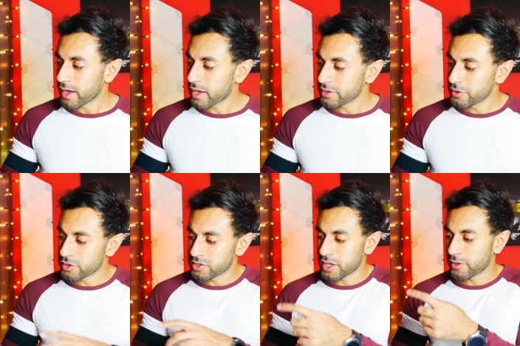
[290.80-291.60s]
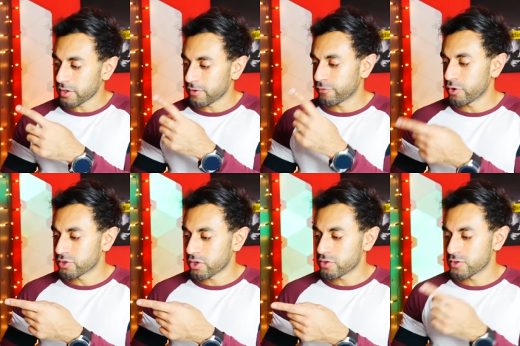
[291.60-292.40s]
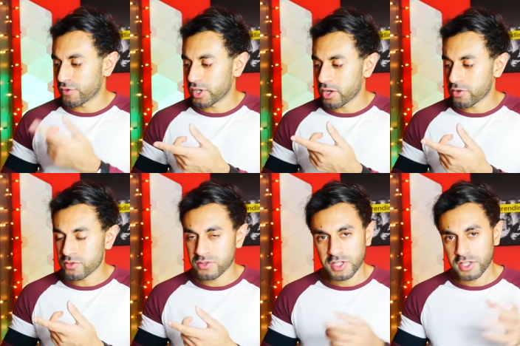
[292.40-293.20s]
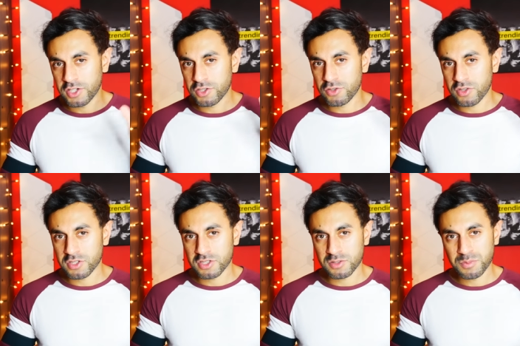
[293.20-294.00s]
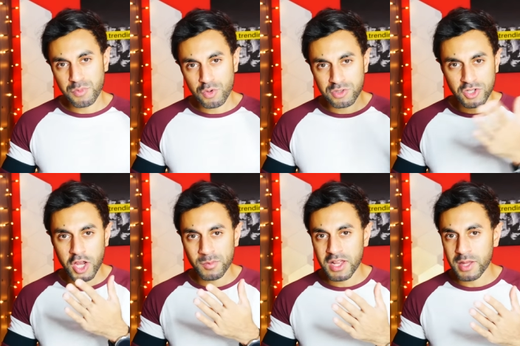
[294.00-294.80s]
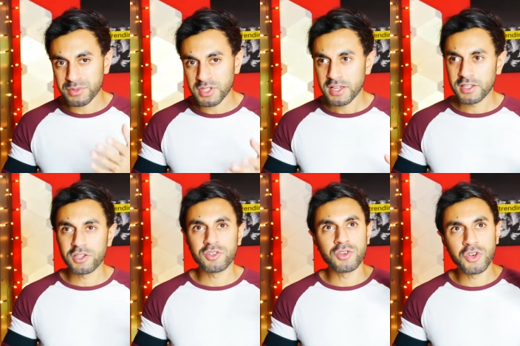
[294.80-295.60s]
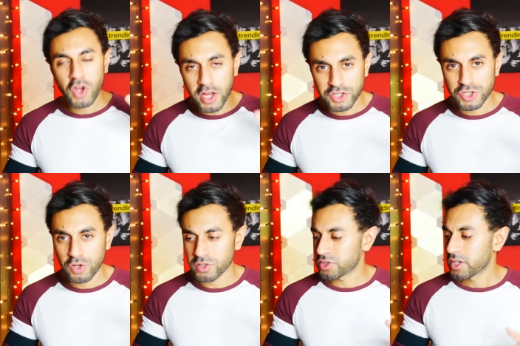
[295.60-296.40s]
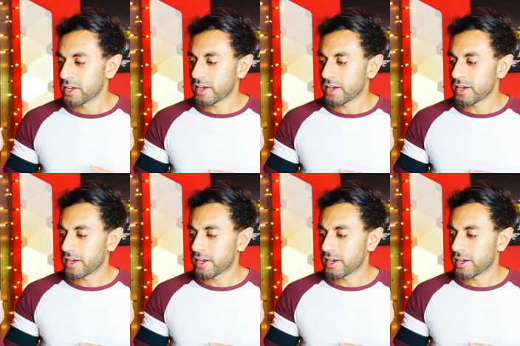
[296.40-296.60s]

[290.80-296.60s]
And you can take photos, videos, you can do a smooth time lapse, you can do night shots,